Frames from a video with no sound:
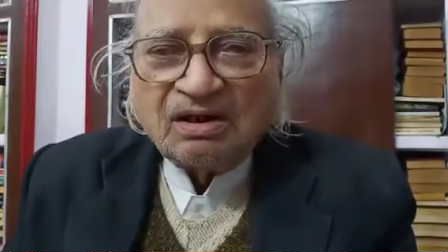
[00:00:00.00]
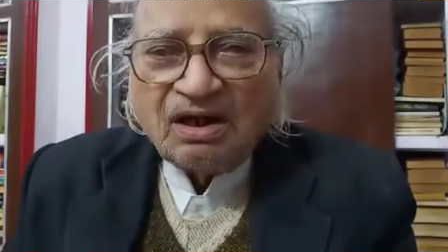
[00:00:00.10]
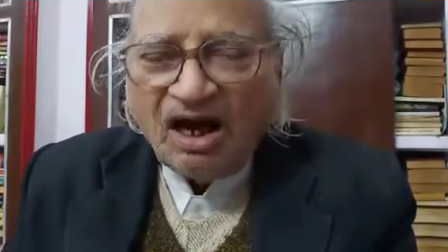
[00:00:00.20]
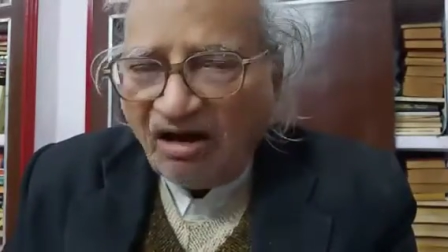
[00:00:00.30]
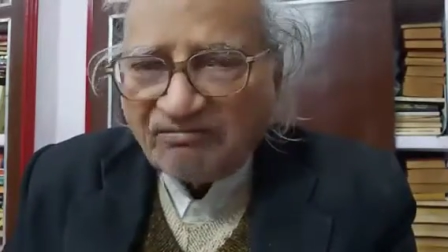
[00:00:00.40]

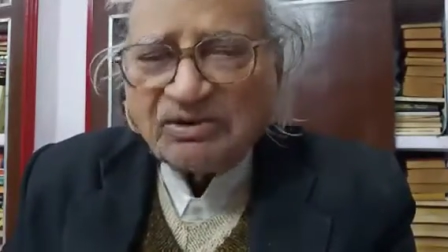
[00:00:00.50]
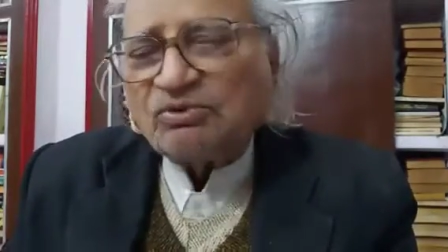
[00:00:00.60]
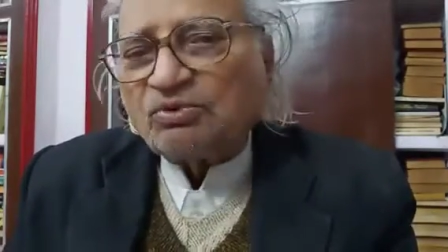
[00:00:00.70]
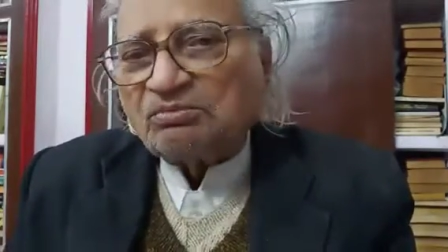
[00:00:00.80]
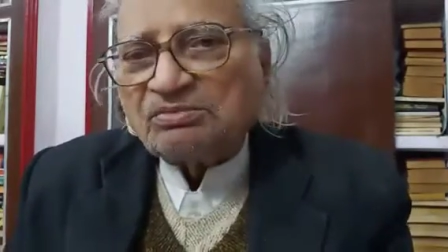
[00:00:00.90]
Half the
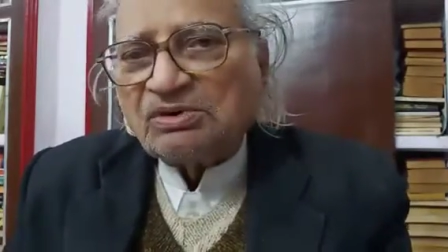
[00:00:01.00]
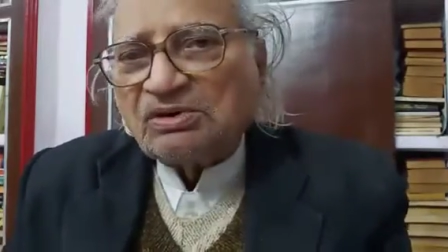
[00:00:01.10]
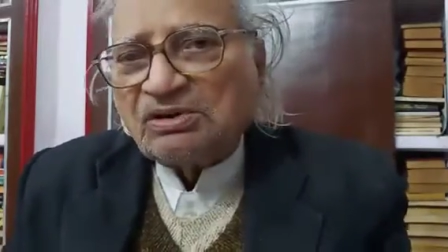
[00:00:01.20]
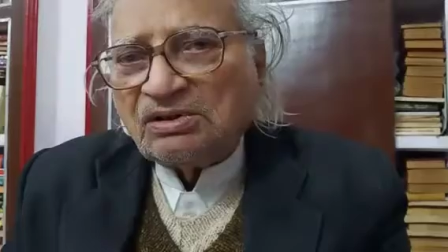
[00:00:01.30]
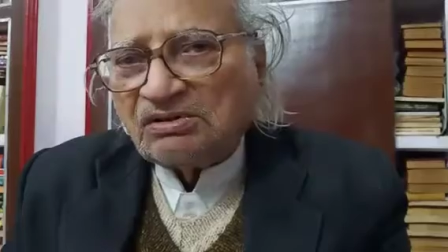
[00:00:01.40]
room
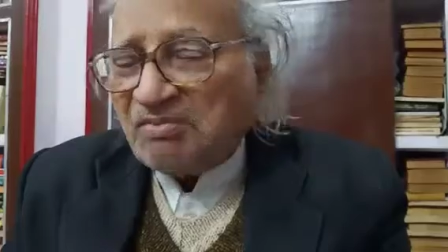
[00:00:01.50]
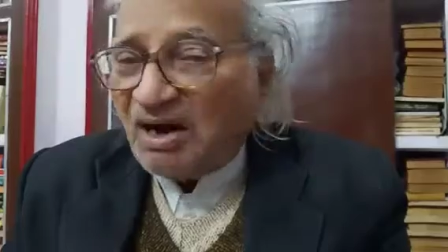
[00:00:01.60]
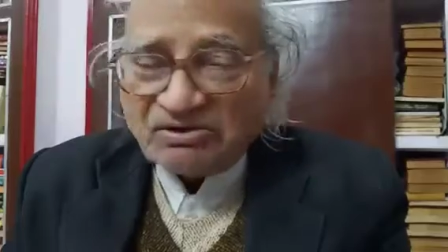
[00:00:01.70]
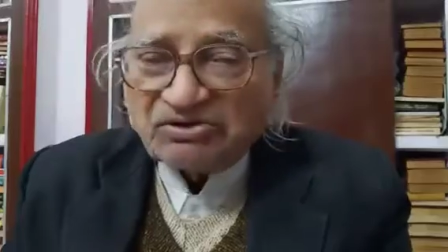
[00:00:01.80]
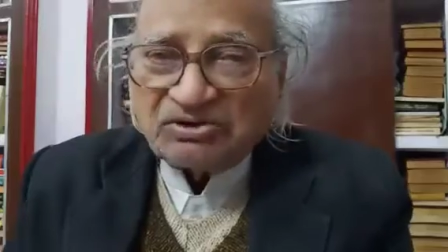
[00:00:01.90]
he
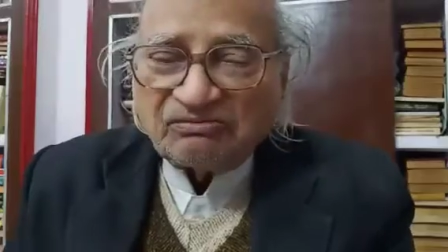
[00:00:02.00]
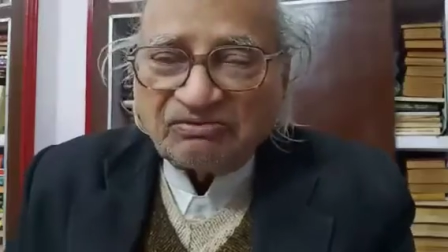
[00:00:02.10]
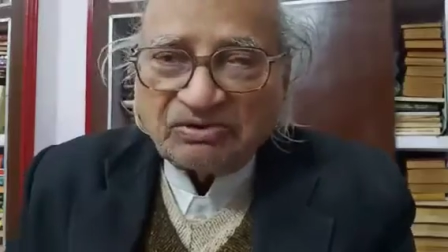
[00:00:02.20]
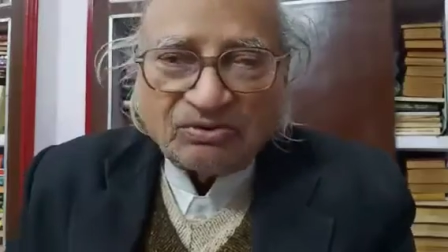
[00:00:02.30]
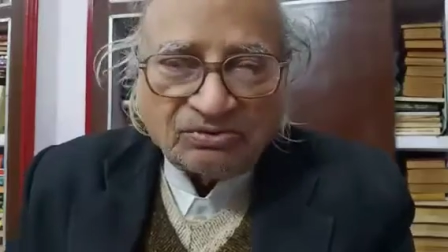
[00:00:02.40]
partitioned
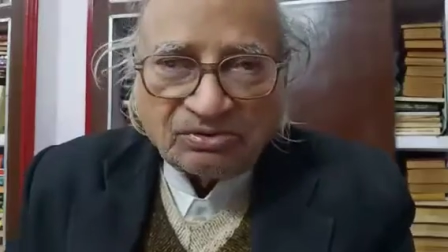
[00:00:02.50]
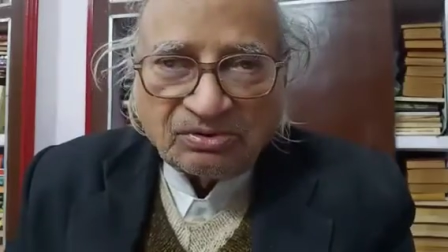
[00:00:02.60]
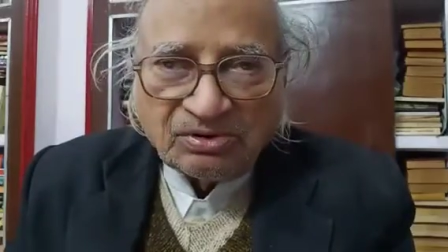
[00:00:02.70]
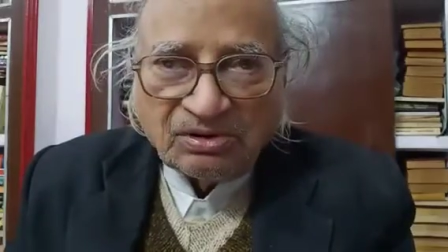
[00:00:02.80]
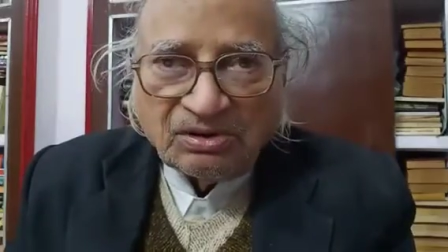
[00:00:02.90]
without,
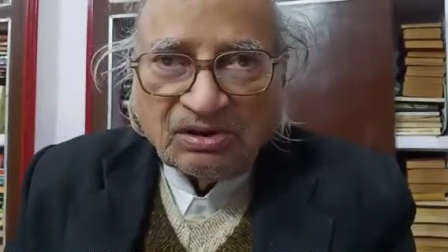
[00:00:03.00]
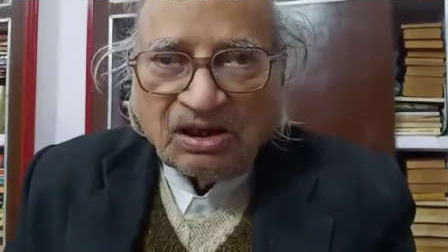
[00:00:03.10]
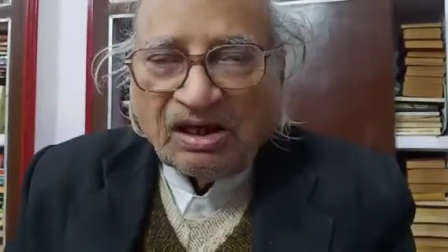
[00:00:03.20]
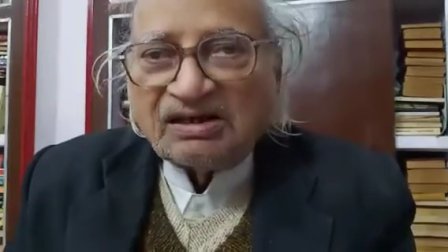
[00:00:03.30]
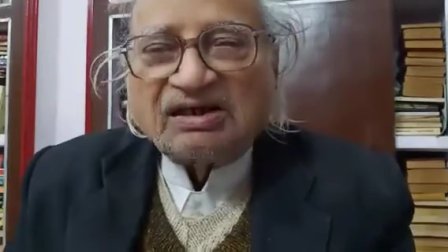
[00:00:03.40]

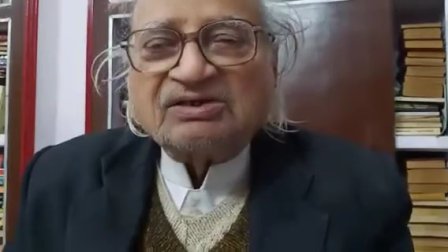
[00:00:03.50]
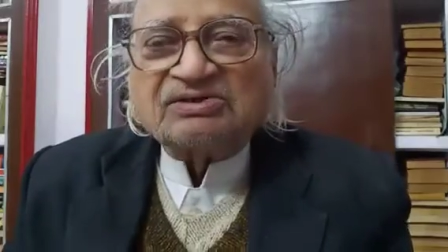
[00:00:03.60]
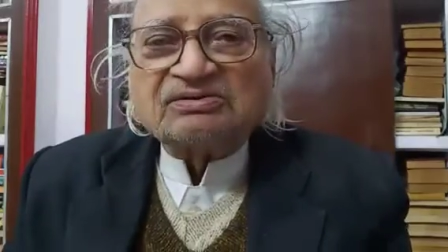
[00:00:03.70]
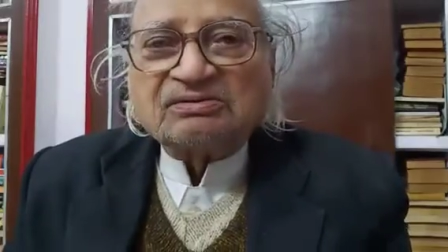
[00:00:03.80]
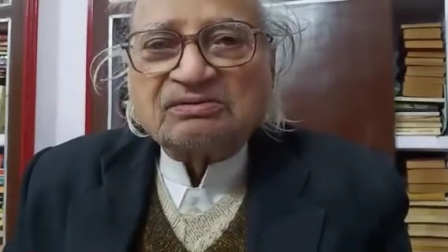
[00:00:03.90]
and a
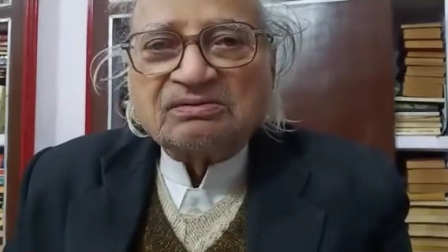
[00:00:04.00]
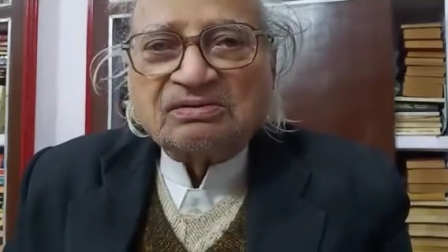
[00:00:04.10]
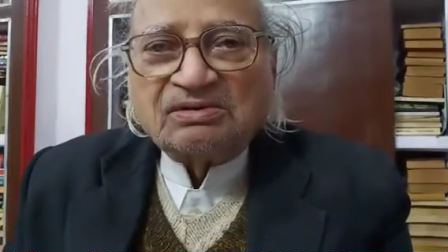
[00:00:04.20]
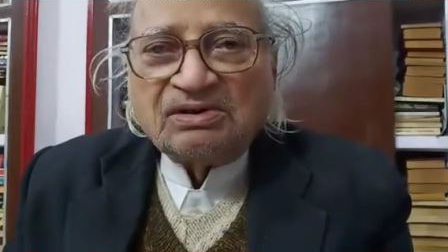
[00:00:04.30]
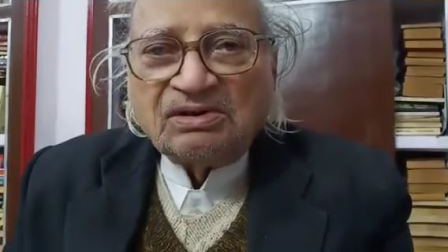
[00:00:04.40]
curtain,
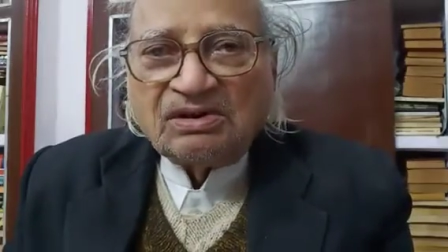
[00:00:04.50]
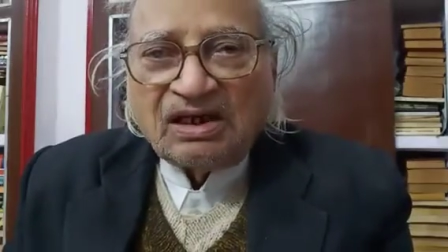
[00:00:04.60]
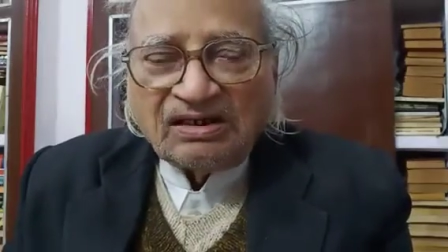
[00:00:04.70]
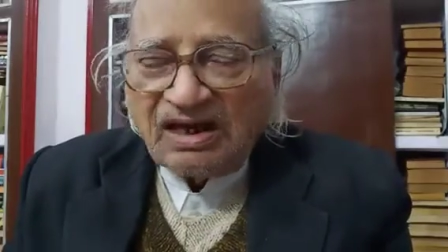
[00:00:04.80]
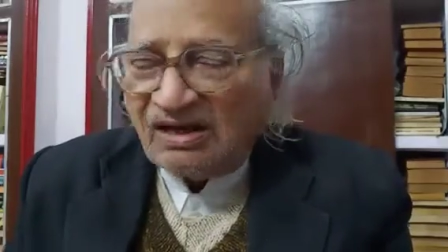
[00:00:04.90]

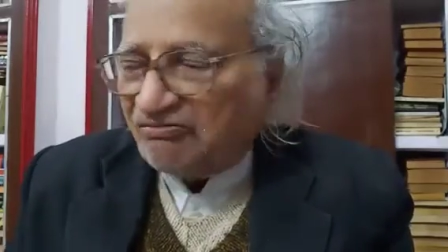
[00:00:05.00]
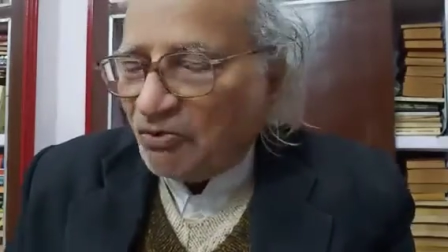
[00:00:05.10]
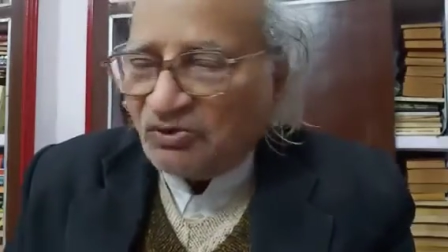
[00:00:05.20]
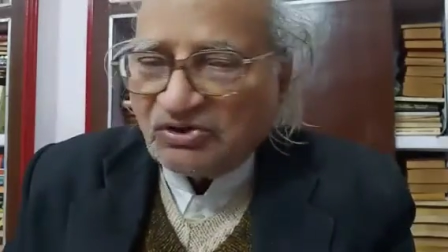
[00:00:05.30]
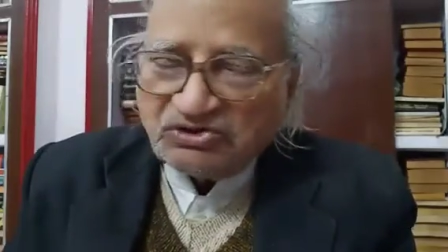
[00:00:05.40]
and had
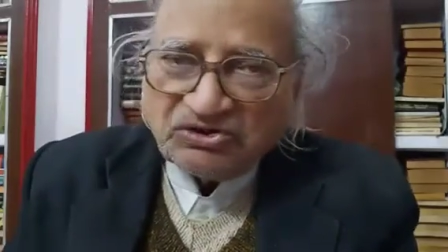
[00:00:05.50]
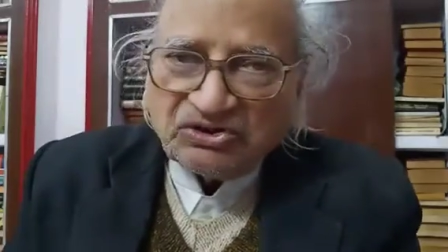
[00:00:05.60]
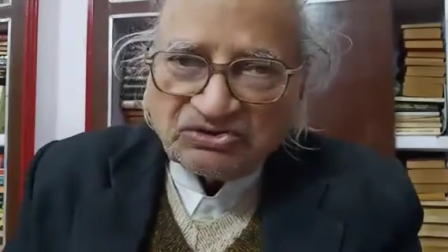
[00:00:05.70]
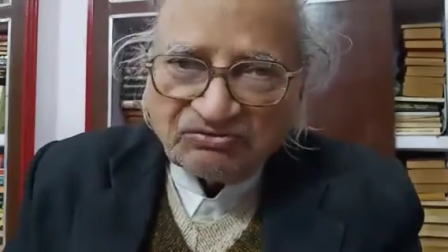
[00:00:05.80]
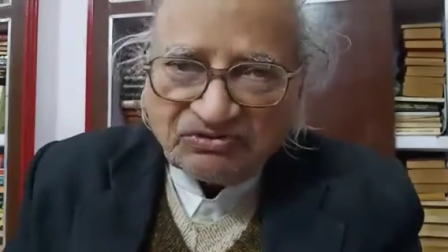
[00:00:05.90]
folding
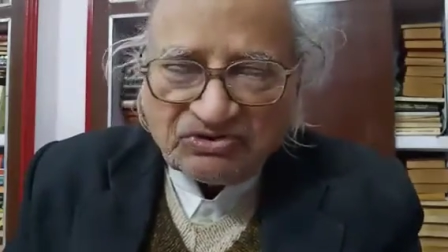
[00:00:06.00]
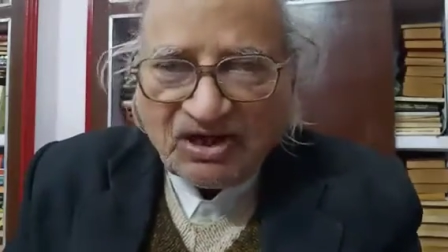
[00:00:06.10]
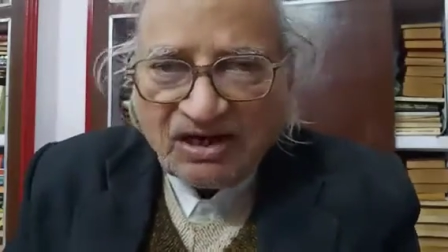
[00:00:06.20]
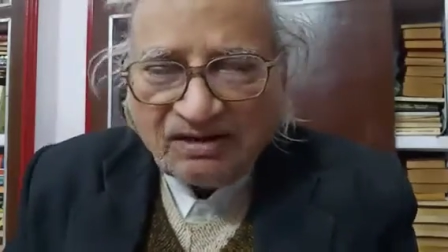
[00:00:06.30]
chairs of steel,